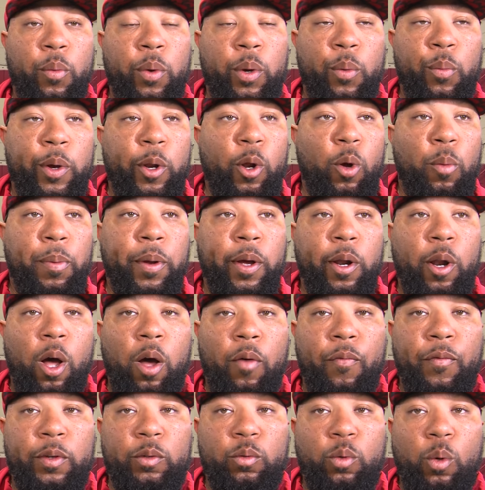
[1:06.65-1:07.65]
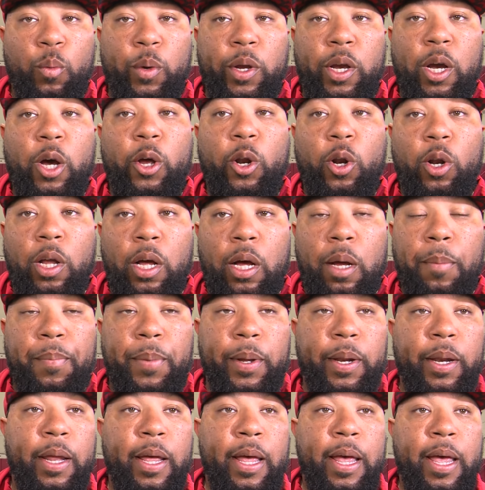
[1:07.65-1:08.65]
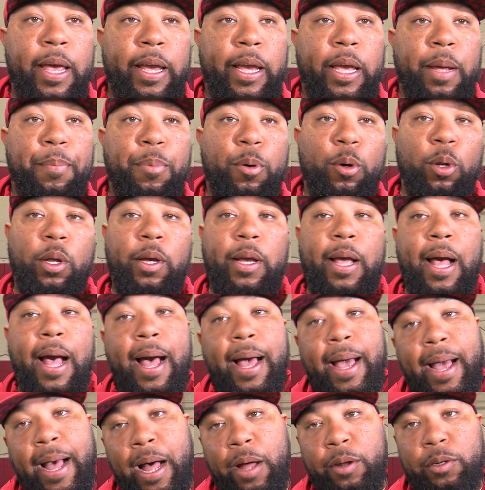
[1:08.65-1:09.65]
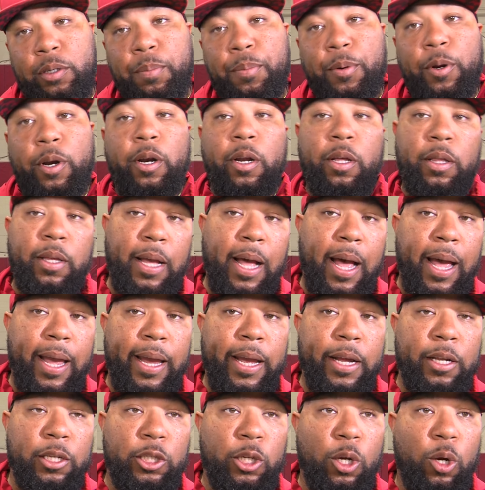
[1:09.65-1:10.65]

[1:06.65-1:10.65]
we don't play an offense where we huddle up and can pull a guy out to put another guy in.